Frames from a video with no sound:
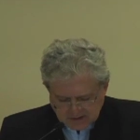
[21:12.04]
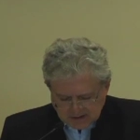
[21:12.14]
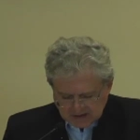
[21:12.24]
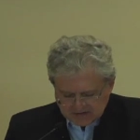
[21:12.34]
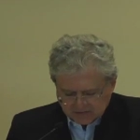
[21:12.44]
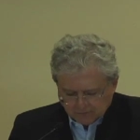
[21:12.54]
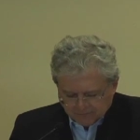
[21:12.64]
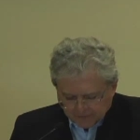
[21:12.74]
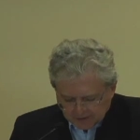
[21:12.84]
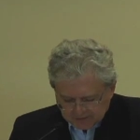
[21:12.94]
It's a
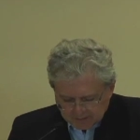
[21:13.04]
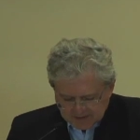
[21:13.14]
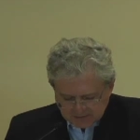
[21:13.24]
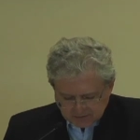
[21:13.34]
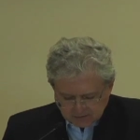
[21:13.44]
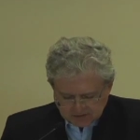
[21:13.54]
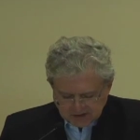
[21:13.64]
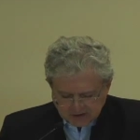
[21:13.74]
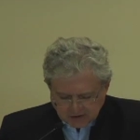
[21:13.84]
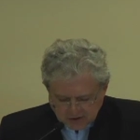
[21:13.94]
fundamental
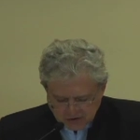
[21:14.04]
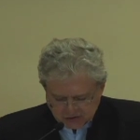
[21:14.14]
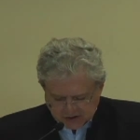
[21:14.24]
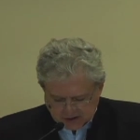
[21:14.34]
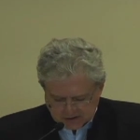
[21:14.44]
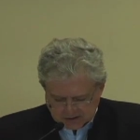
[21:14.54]
inertia